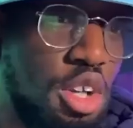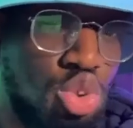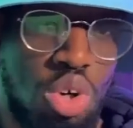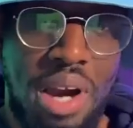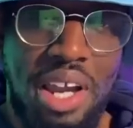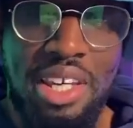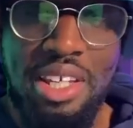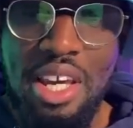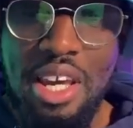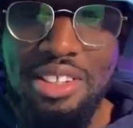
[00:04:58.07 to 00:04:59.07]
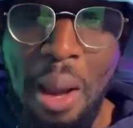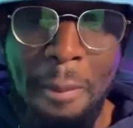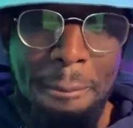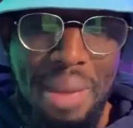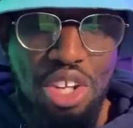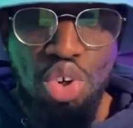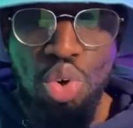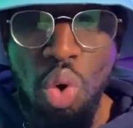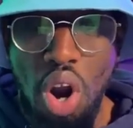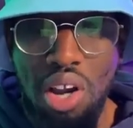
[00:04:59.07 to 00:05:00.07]
to talk about it. That men
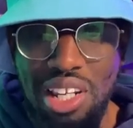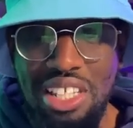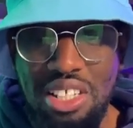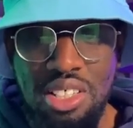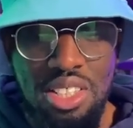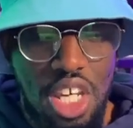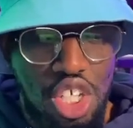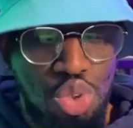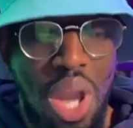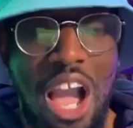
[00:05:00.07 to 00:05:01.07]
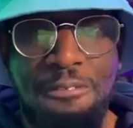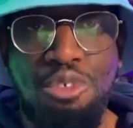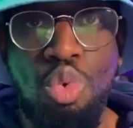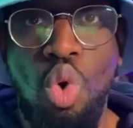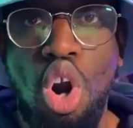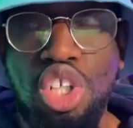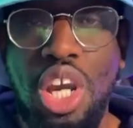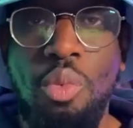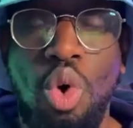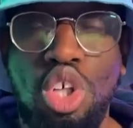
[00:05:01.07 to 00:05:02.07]
who are leaders, you have to
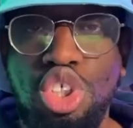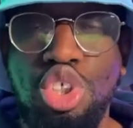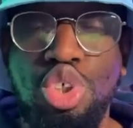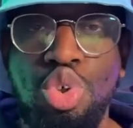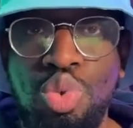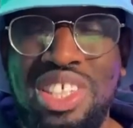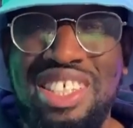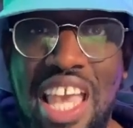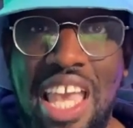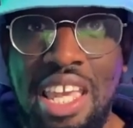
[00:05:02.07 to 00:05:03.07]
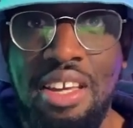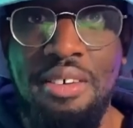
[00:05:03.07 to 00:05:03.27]
watch what you say.